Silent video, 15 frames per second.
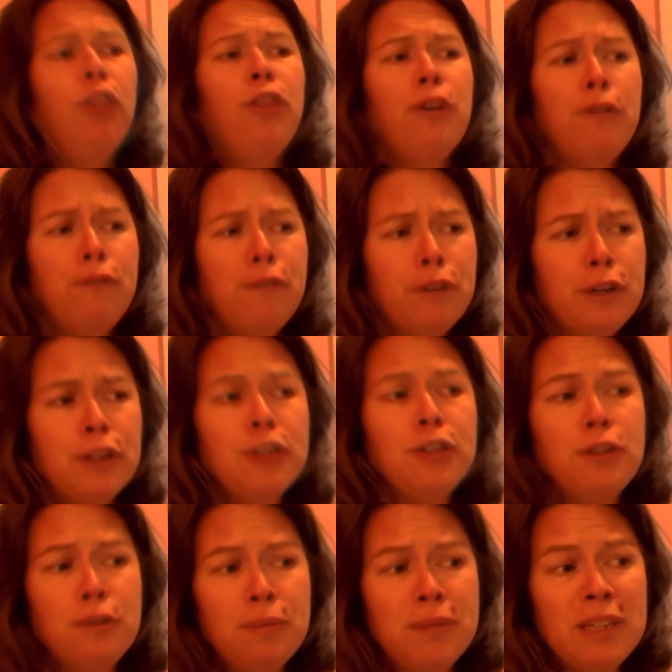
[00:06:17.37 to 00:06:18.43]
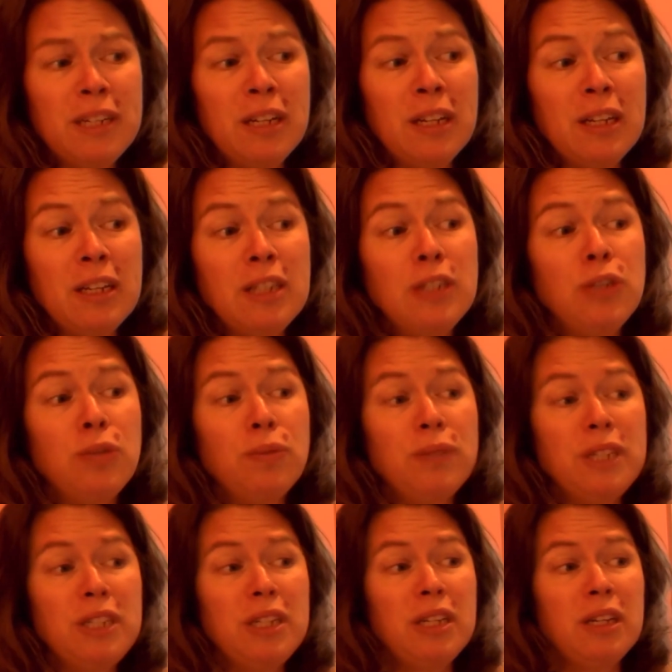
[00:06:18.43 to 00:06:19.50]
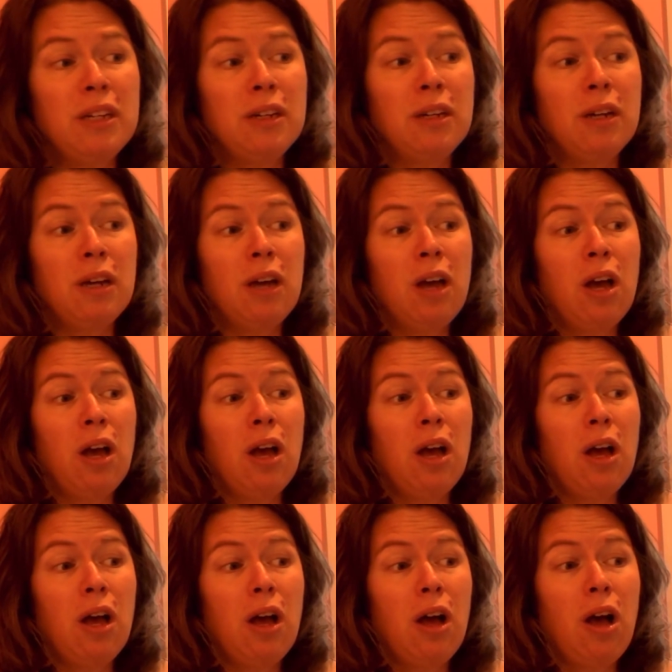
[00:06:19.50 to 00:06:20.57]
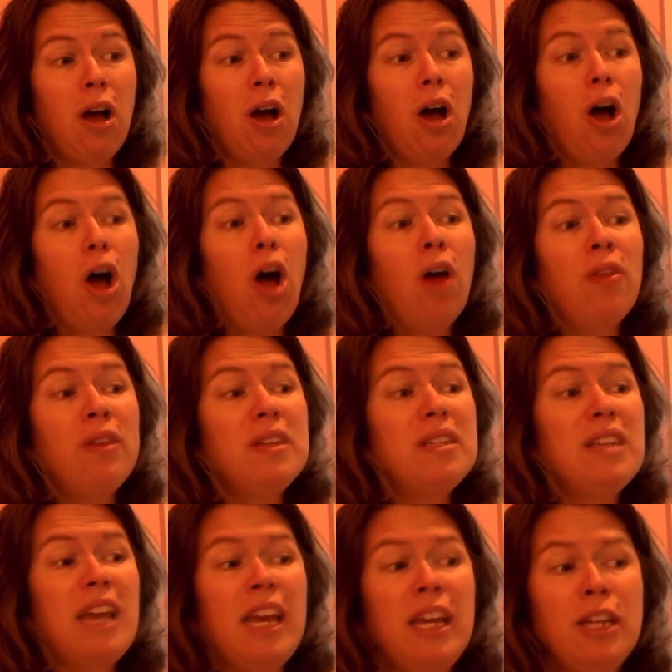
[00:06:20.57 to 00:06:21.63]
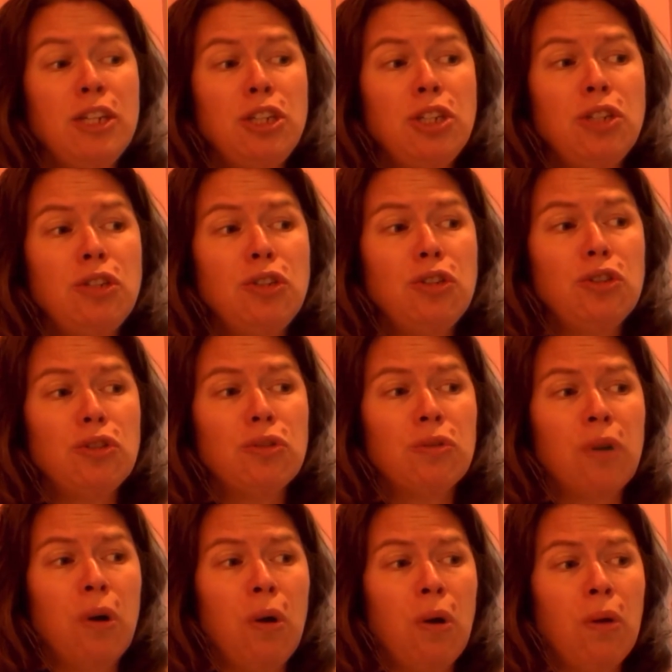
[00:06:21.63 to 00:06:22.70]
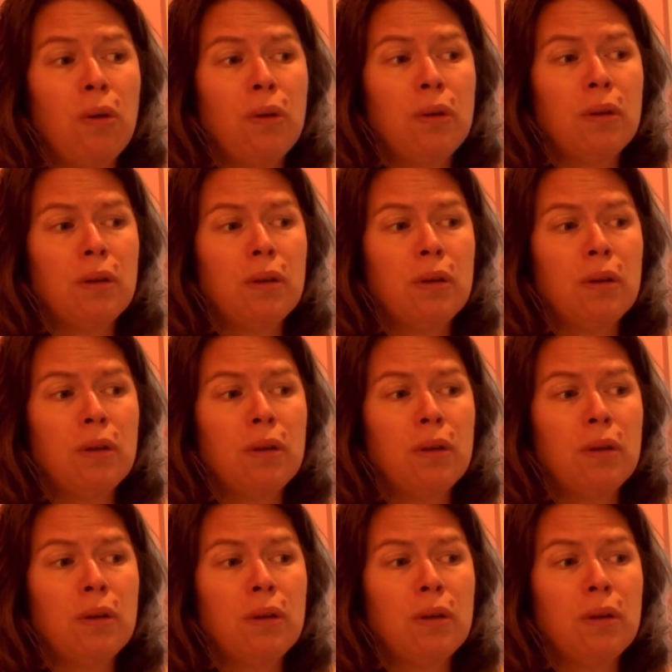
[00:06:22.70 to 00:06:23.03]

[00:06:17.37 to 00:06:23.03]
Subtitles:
The first riddle is written on this ancient scroll.